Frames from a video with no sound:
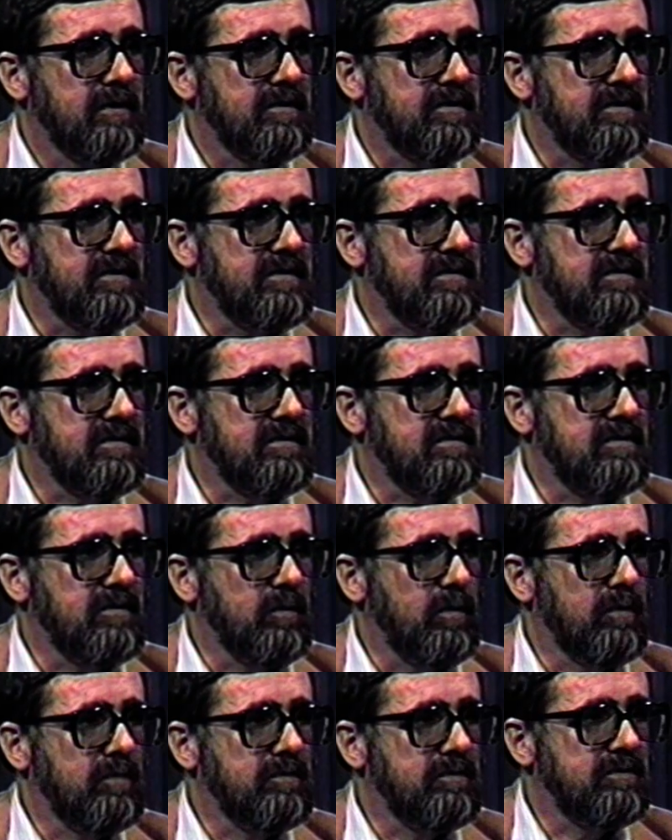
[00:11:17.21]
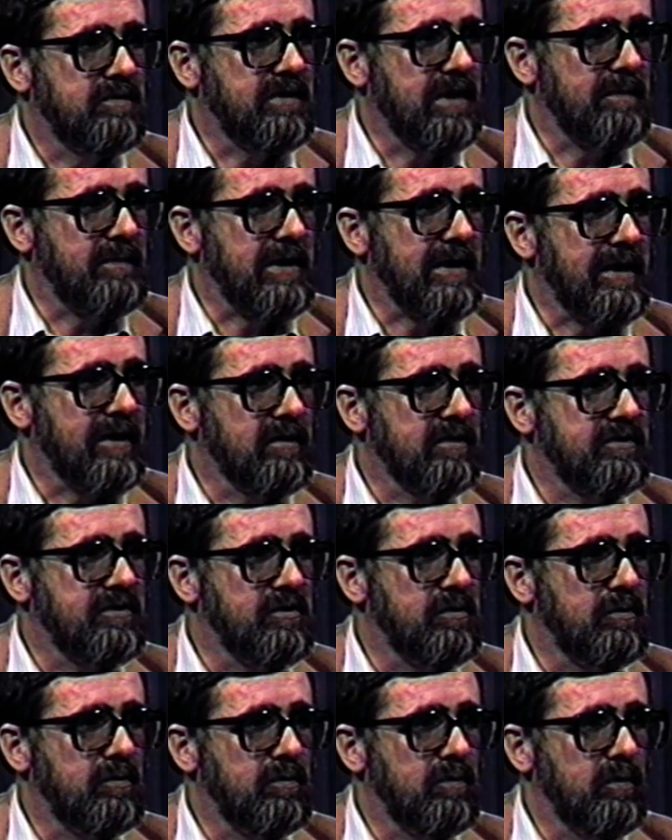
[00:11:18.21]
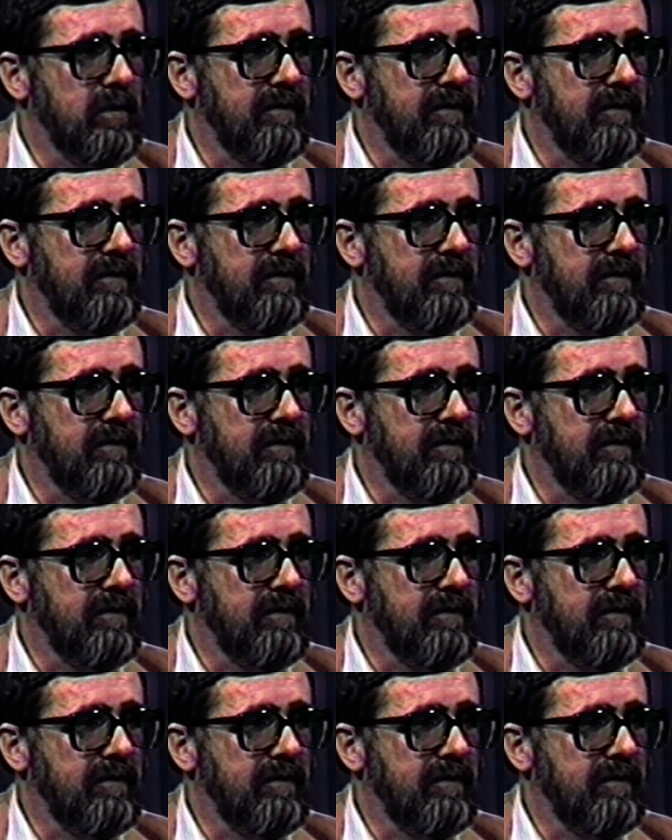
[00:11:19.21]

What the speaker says: something else you